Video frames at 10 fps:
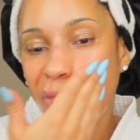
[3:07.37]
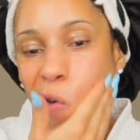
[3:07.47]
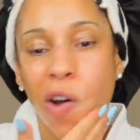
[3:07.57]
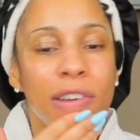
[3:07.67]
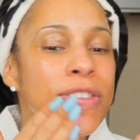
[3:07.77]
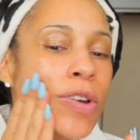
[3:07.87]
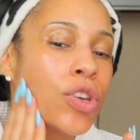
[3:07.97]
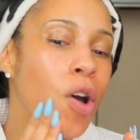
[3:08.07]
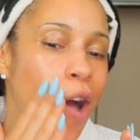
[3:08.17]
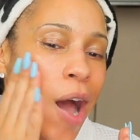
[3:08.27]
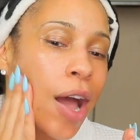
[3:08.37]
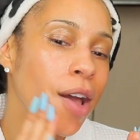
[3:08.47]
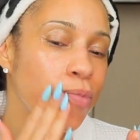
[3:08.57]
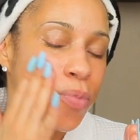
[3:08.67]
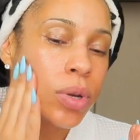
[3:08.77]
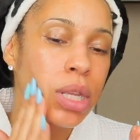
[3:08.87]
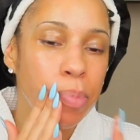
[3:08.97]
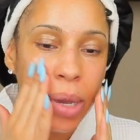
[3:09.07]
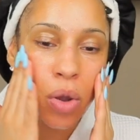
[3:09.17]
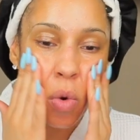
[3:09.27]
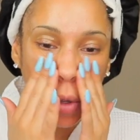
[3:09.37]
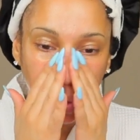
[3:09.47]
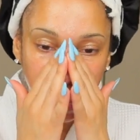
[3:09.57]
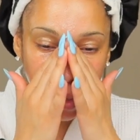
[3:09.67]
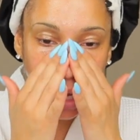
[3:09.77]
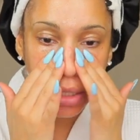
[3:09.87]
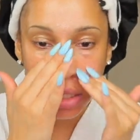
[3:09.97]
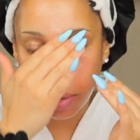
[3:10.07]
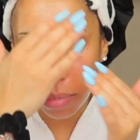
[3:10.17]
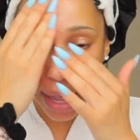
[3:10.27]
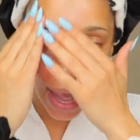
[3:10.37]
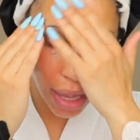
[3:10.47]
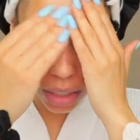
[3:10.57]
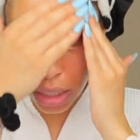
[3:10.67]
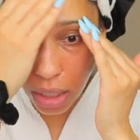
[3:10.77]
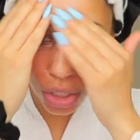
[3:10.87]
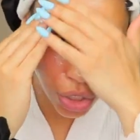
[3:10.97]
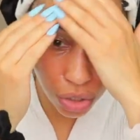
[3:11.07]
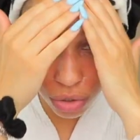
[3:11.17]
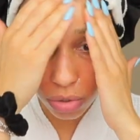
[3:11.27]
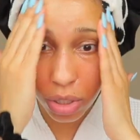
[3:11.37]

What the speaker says: Also, y'all, I have really been going through like some acne issues.